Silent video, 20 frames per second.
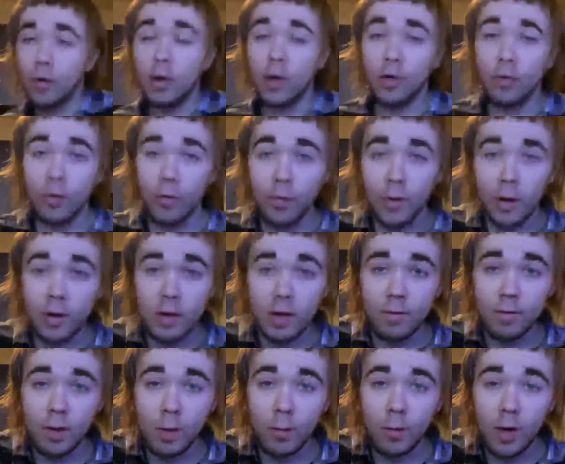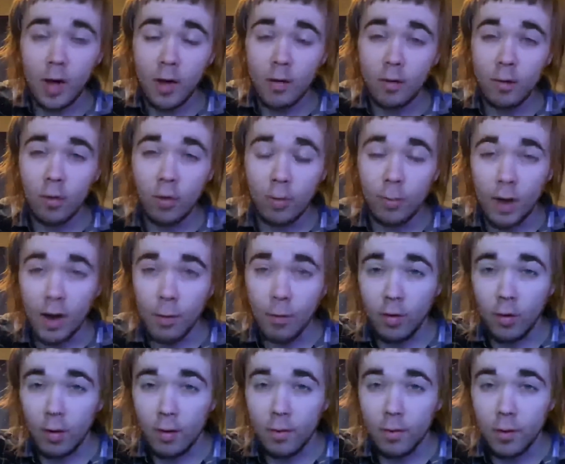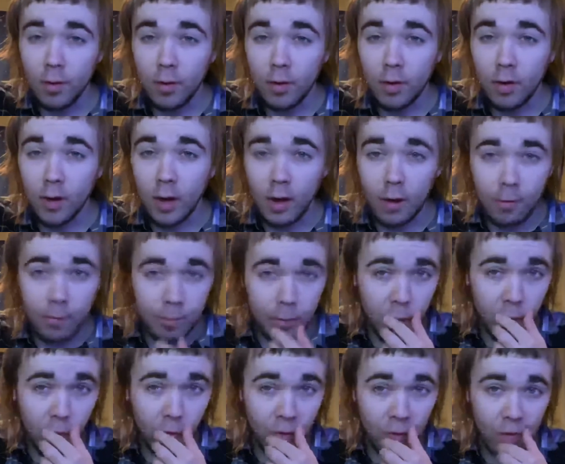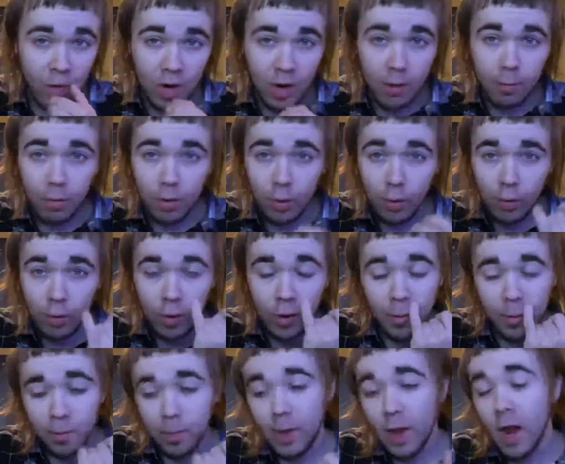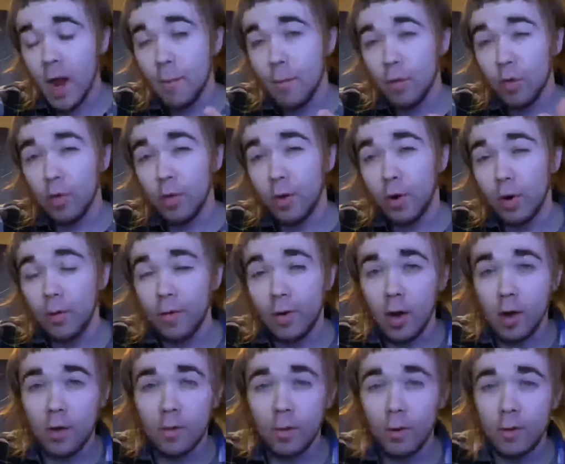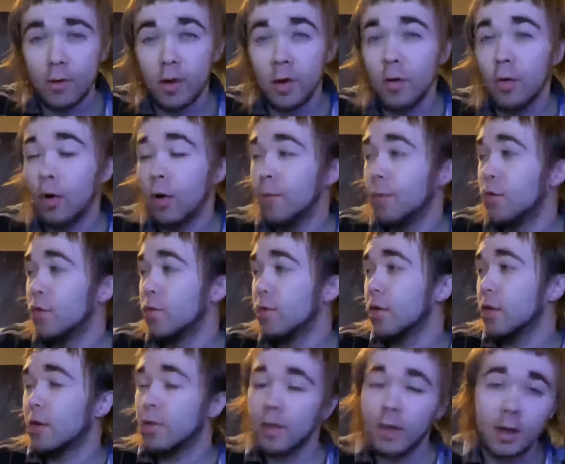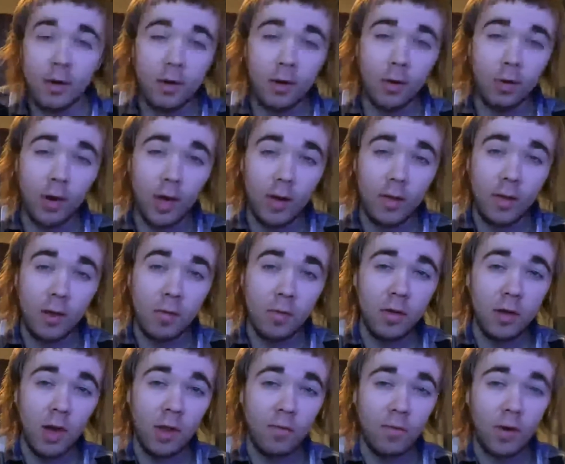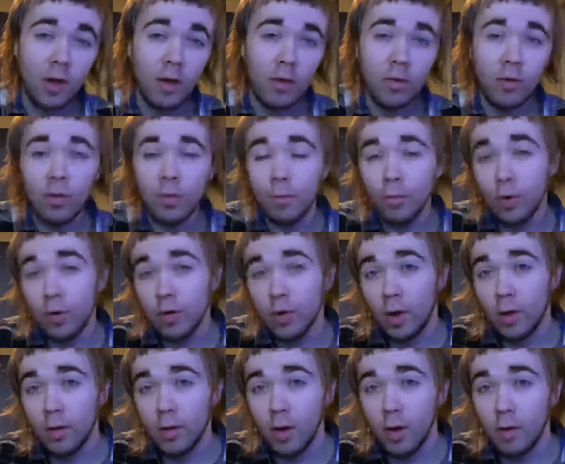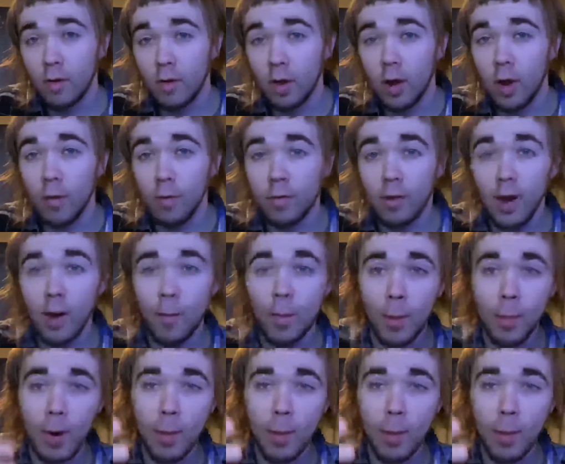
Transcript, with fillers: get your Thug Life Meme classes. Use my Amazon affiliate link down in the description down below as well. And be sure that notification bell so you do all future videos. Until next time, Stash Fanatic. It's your boy DJ Stash signing out. I'm saying, Papa,